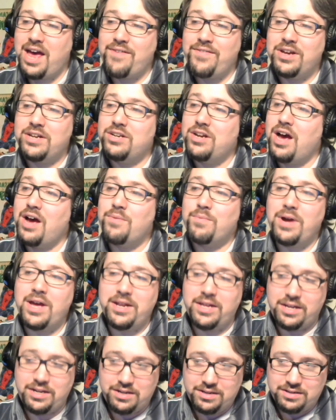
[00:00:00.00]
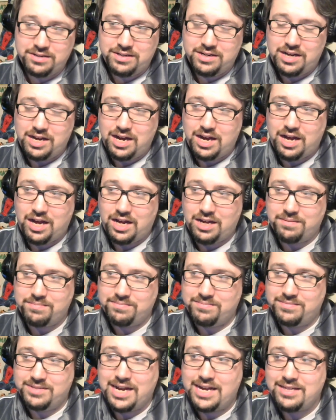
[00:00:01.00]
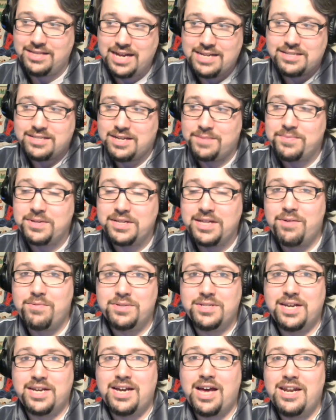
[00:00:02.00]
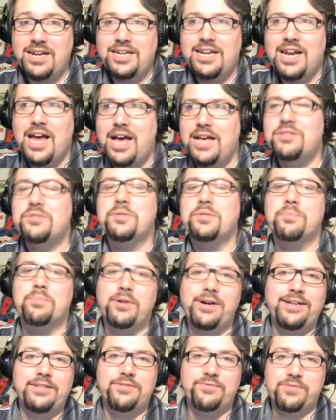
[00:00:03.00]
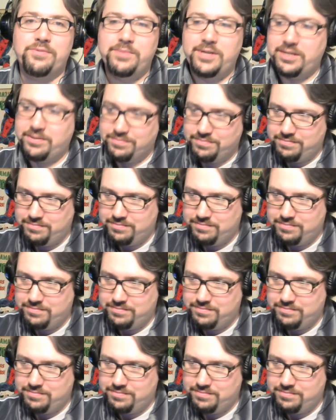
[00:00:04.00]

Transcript: having not read it, um, that that's something that was like a nice surprise for me.